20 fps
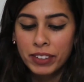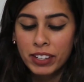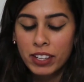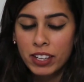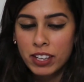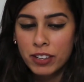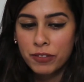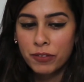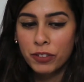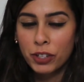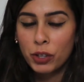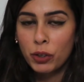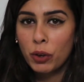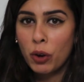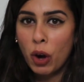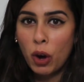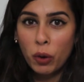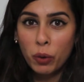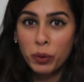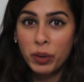if you
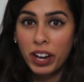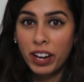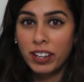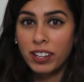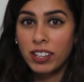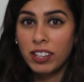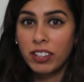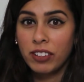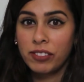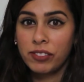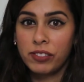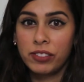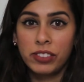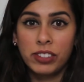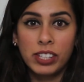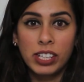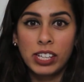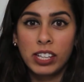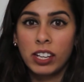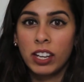own any of
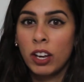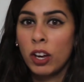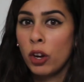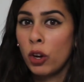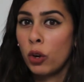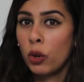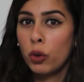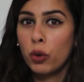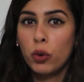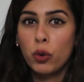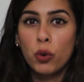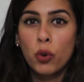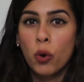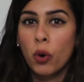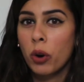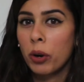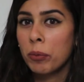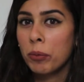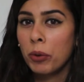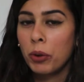the
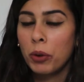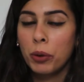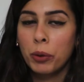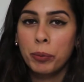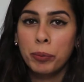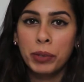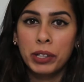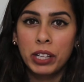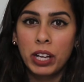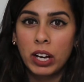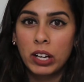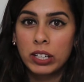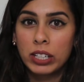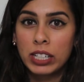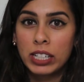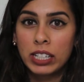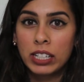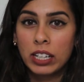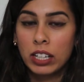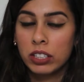normal
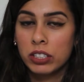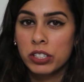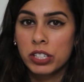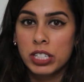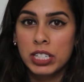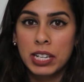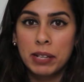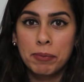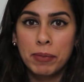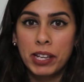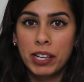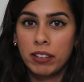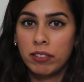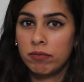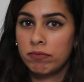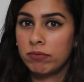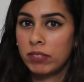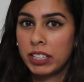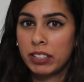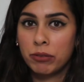Milani color statement,
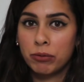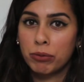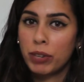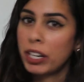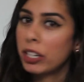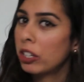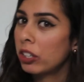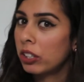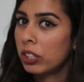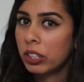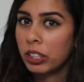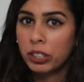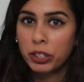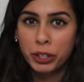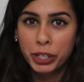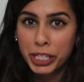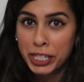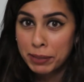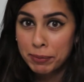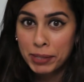like regular
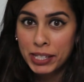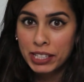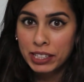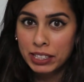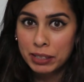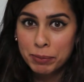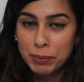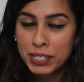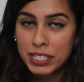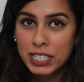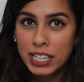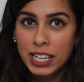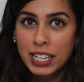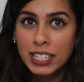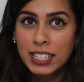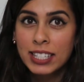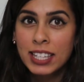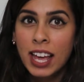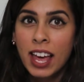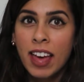creamy
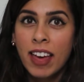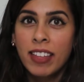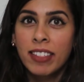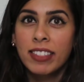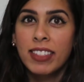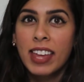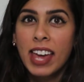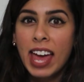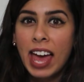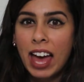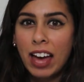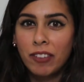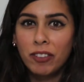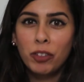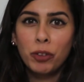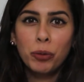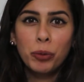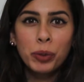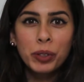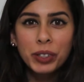lipsticks, they have
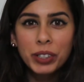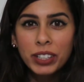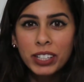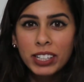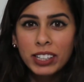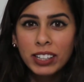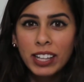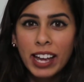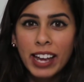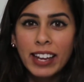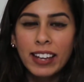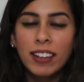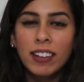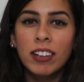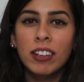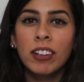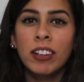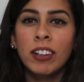a really like